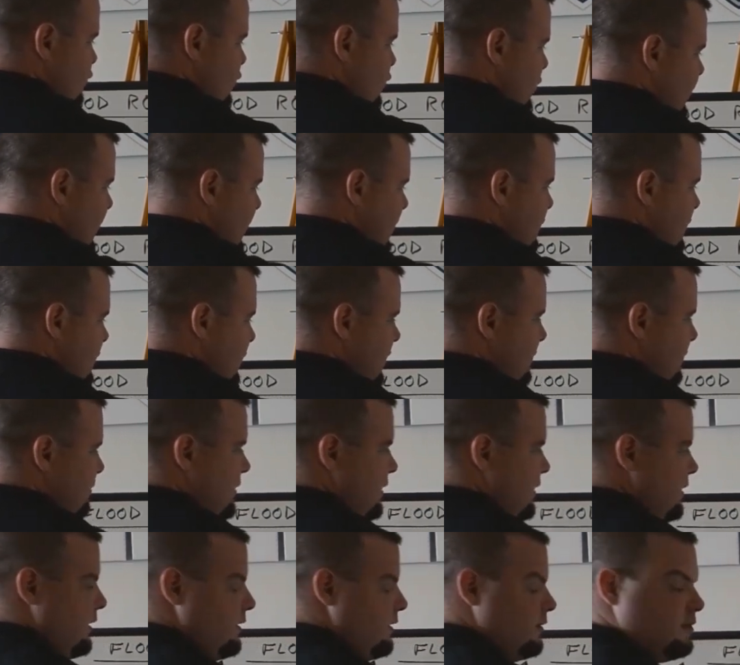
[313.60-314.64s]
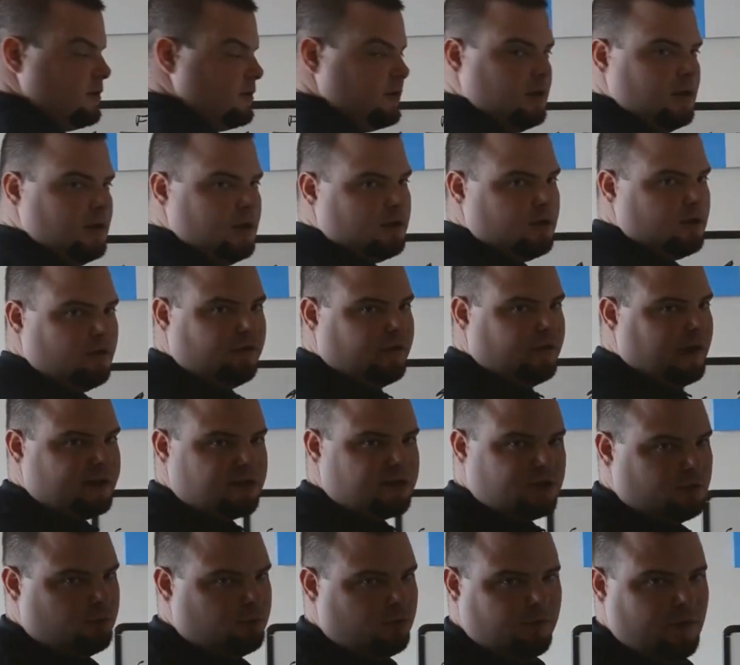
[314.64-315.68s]
going to draw that one up because the
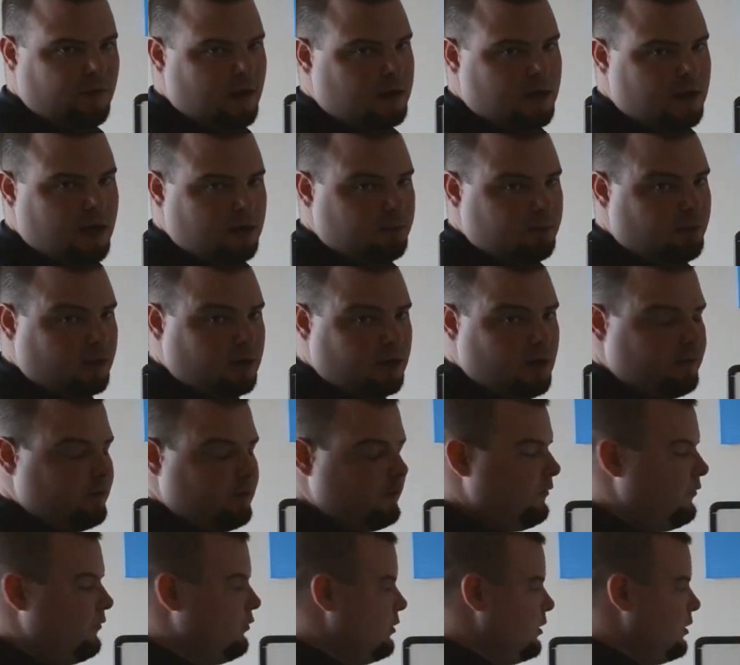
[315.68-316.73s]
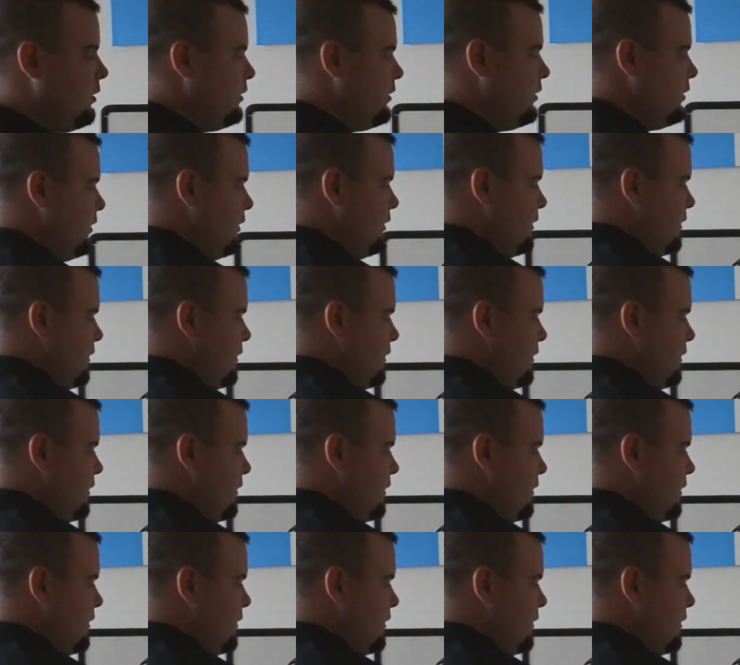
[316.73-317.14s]
flat's going to be vacated by cover 4.